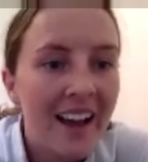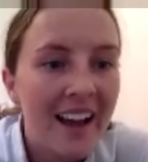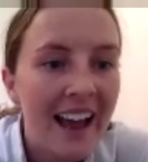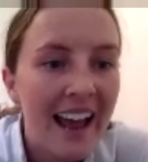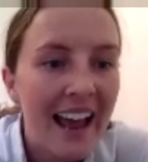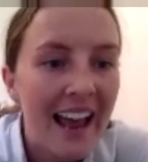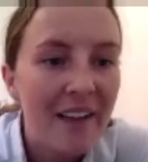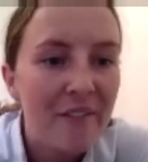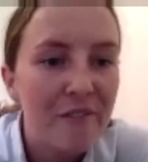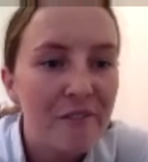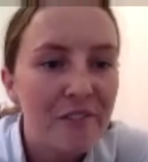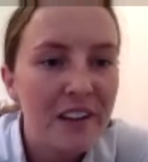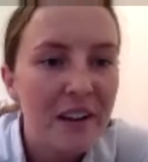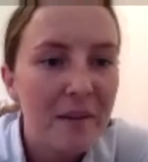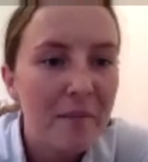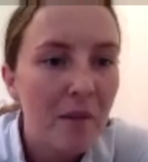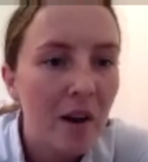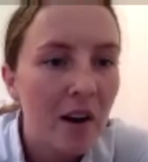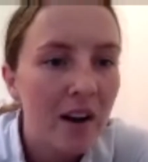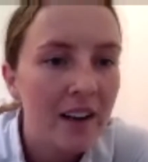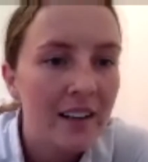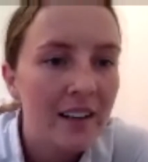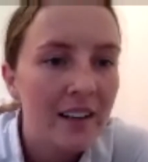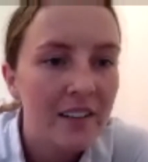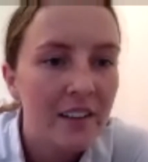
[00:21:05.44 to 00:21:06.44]
Envy and
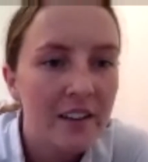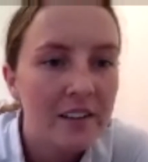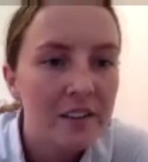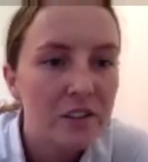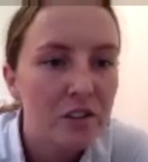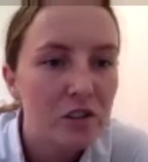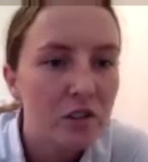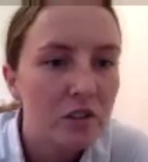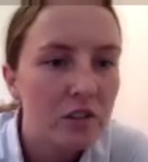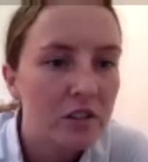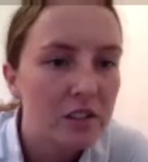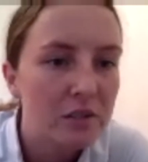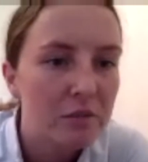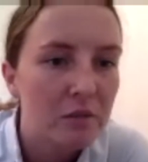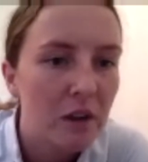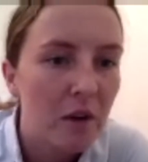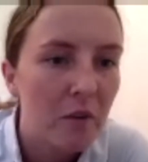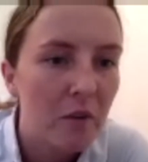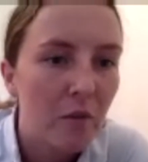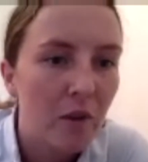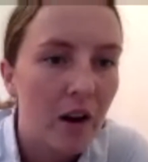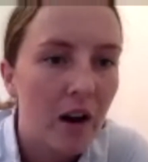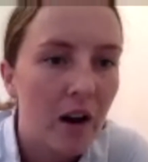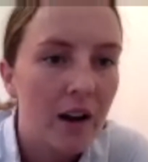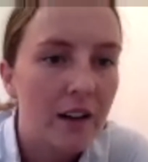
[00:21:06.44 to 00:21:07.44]
Mila, those doors
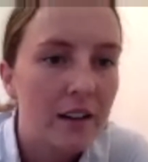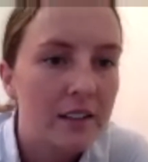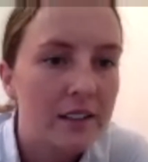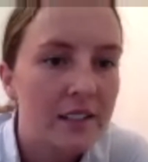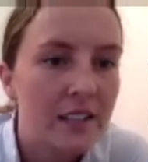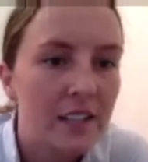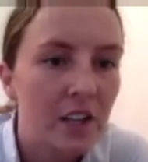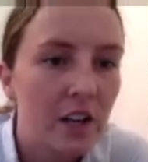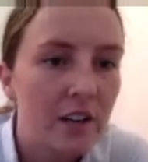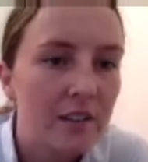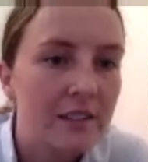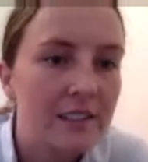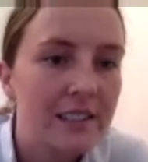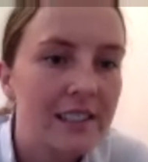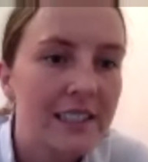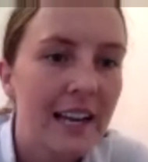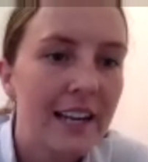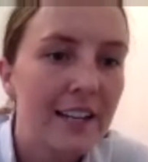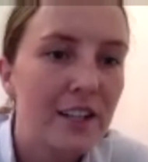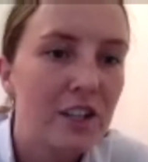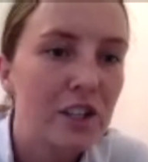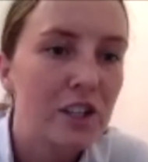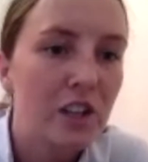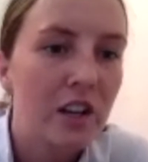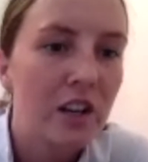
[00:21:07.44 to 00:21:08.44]
won't work because they don't
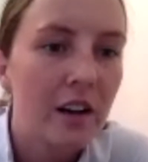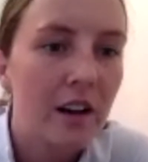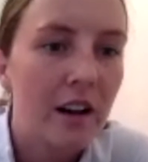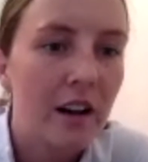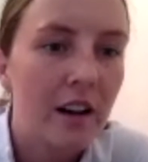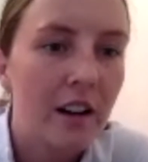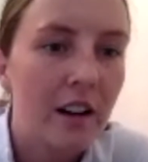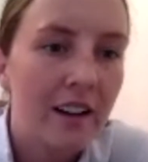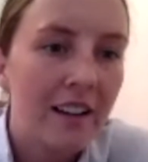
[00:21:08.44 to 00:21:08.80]
stay shut.